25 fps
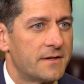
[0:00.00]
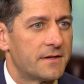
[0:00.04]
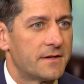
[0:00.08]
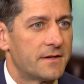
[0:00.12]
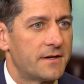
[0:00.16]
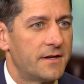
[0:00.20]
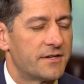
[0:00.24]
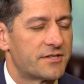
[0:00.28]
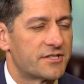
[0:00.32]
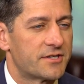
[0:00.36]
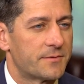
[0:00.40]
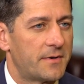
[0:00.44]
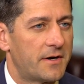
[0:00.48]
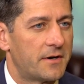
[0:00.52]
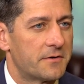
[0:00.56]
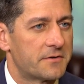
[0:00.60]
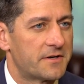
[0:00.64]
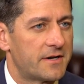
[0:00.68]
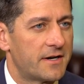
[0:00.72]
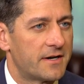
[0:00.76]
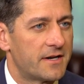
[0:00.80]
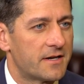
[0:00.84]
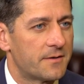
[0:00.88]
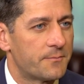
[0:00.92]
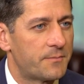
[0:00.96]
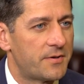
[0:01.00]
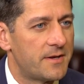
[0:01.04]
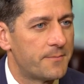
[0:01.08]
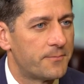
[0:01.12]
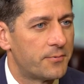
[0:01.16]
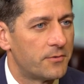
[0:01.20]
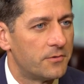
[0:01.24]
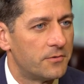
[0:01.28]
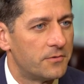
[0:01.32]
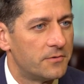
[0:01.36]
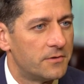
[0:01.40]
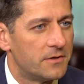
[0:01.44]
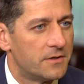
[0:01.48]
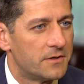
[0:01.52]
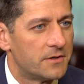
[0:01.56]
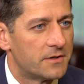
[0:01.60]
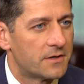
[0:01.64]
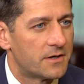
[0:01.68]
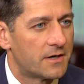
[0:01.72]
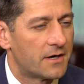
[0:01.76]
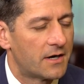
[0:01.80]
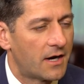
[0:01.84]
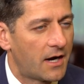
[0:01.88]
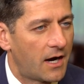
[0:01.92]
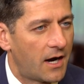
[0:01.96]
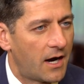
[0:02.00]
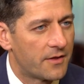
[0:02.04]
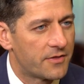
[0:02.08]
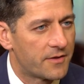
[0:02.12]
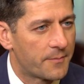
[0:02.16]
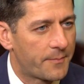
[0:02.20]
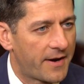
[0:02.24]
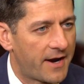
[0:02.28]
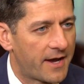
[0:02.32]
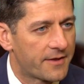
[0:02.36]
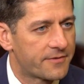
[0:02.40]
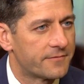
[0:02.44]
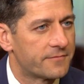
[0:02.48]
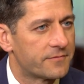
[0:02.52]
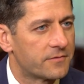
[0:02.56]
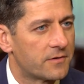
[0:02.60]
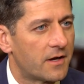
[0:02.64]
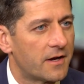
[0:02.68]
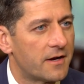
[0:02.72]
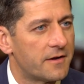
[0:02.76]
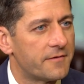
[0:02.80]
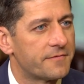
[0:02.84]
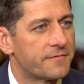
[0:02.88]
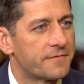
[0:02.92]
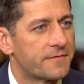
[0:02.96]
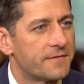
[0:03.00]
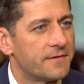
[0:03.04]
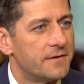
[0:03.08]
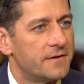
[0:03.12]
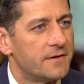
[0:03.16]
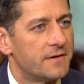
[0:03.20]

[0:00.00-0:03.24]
It's about getting people on the path of life.